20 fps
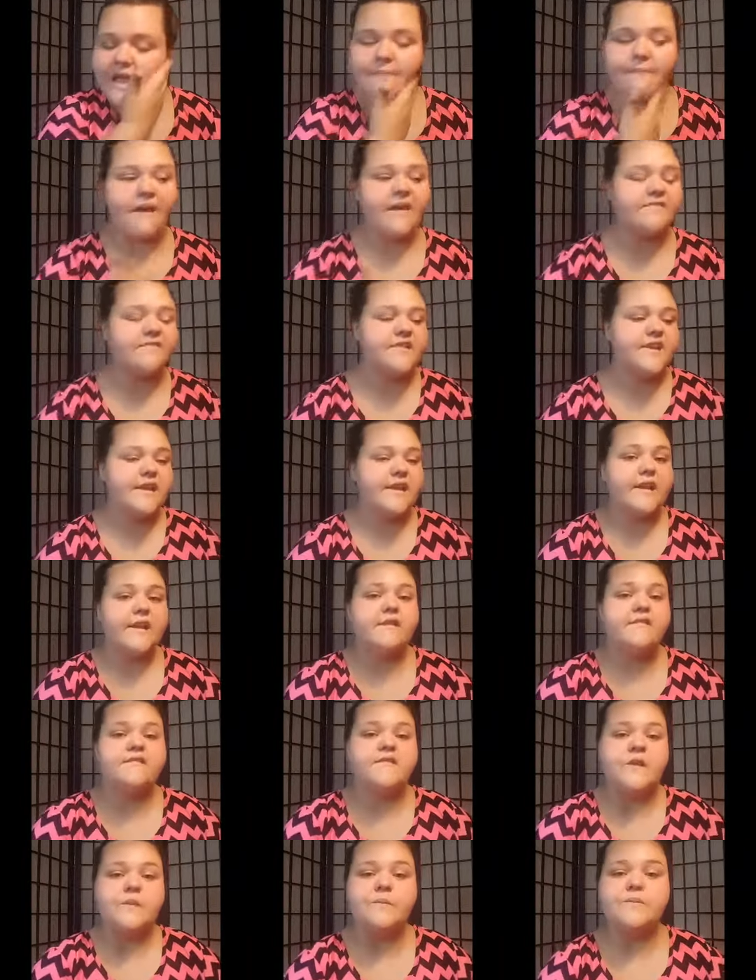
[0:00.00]
And my skin
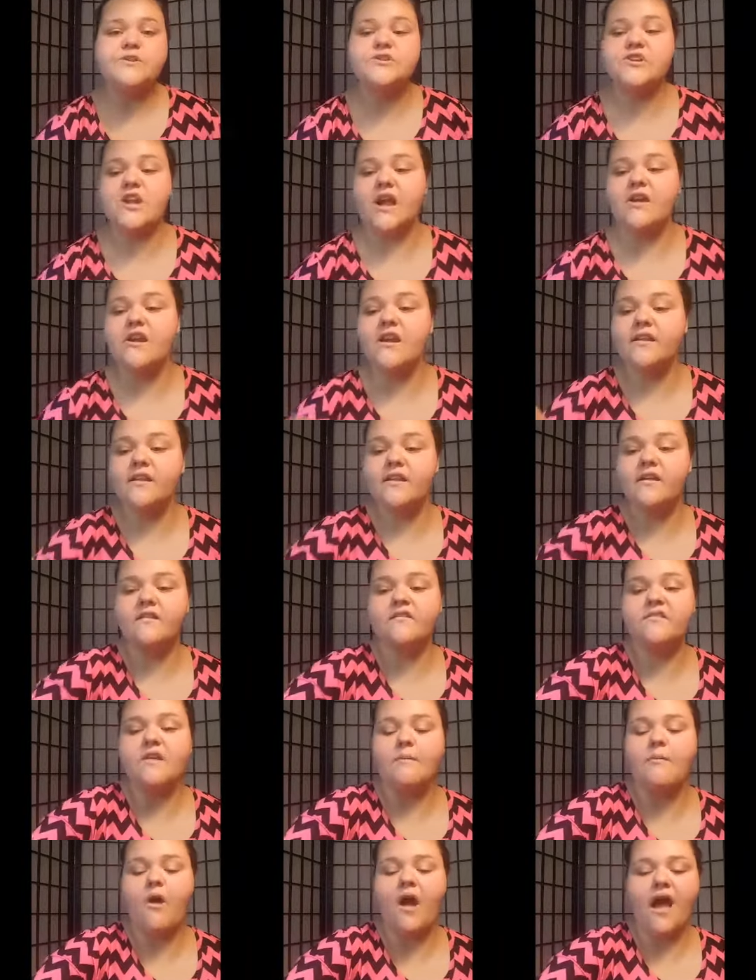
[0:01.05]
is super dry right now,
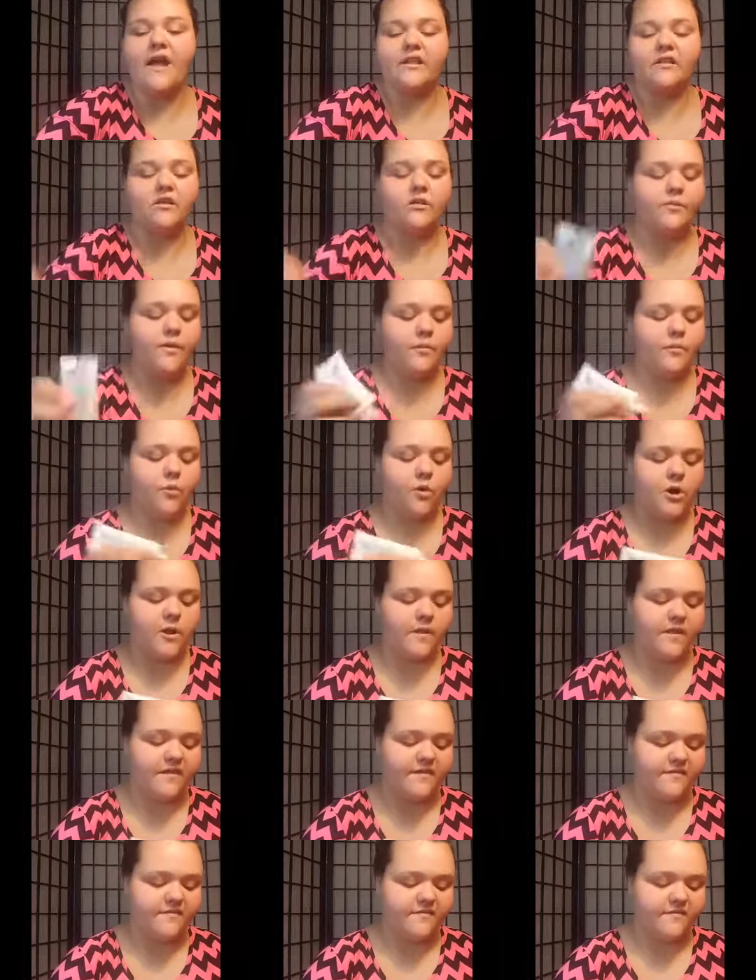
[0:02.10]
so I'm going to add a little bit more
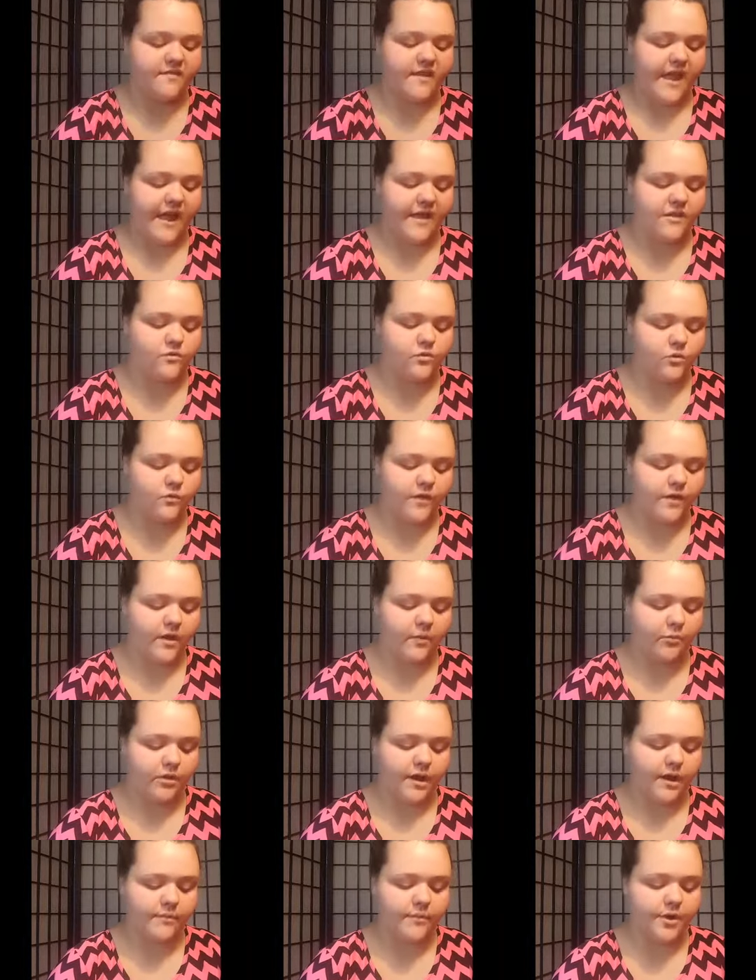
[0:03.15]
of this Angel
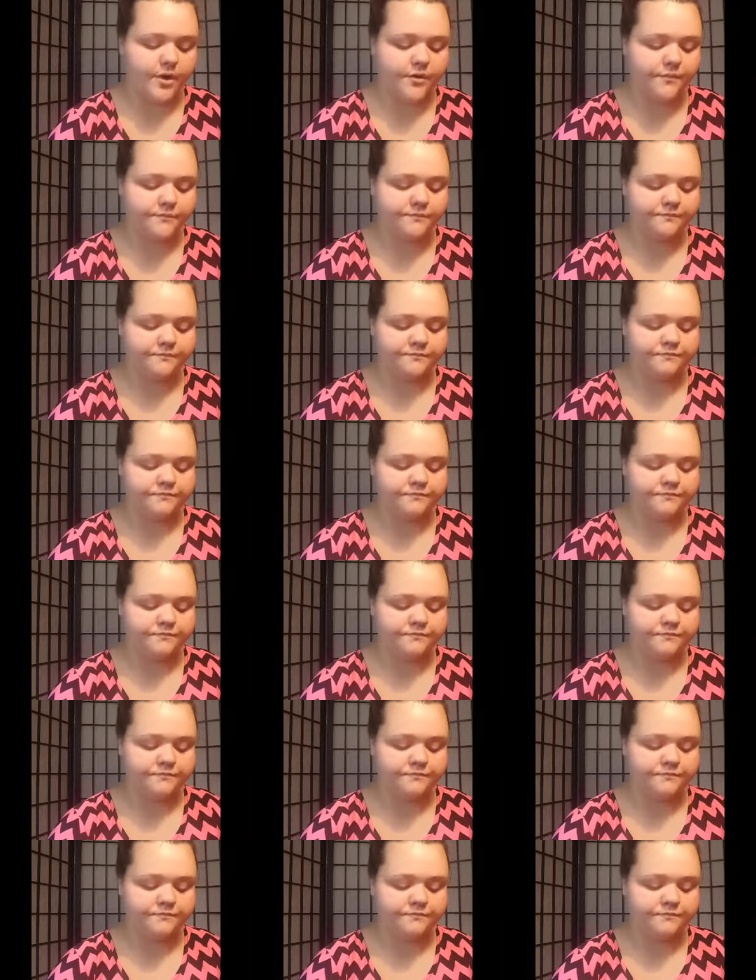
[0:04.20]
Veil primer.